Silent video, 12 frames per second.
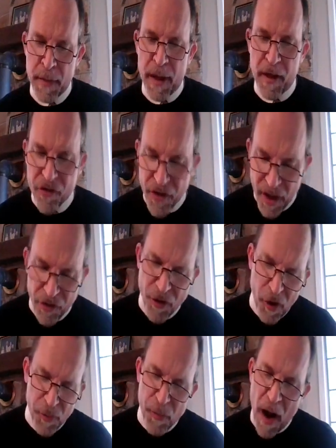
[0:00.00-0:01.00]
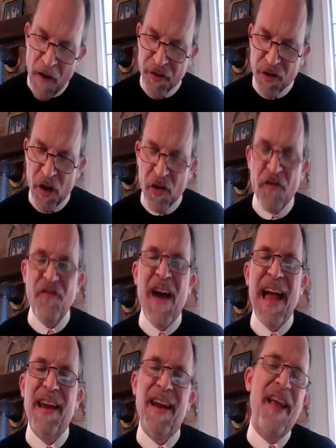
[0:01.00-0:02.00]
And since those prophecies
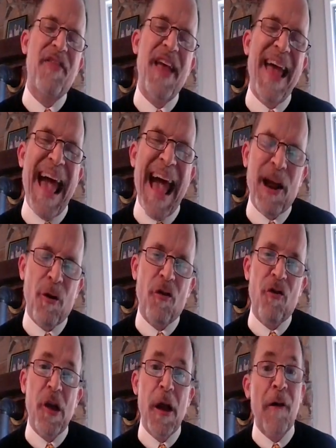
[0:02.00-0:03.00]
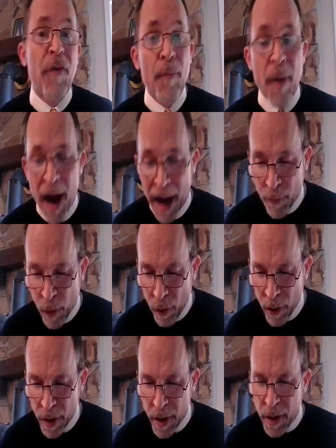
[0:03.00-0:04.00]
validate the accuracy of the
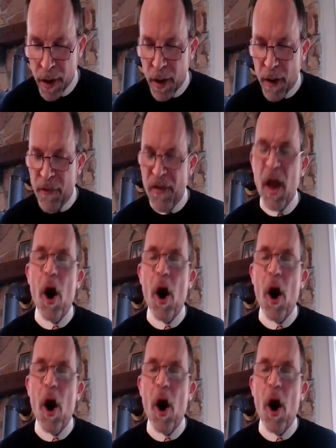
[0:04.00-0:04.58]
Bible, they